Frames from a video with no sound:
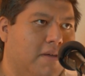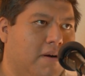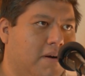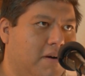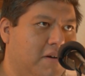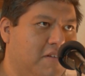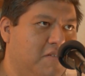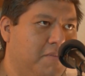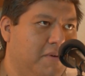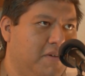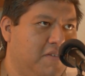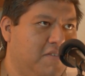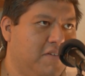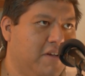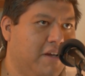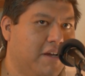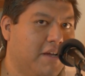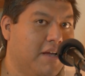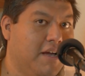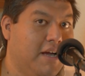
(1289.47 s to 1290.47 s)
The art's pretty
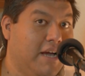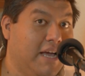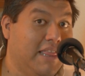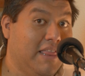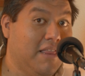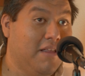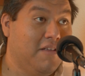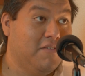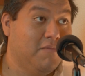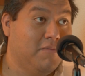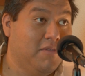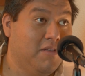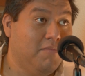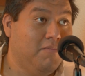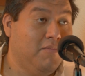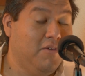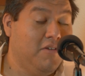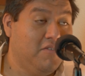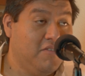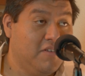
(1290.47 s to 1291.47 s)
sick, and the
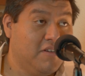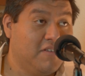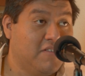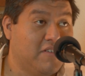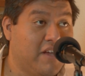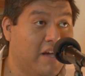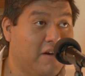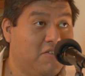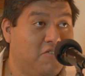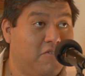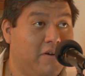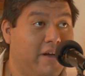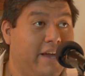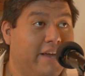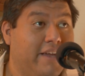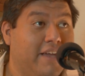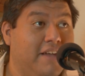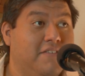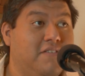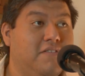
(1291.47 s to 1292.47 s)
music
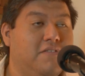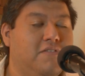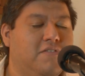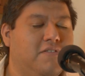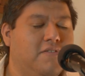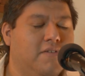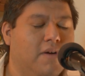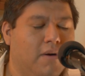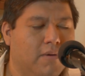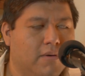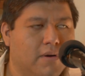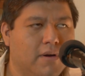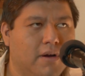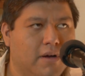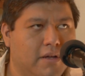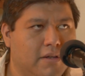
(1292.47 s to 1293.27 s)
soundtrack is so good.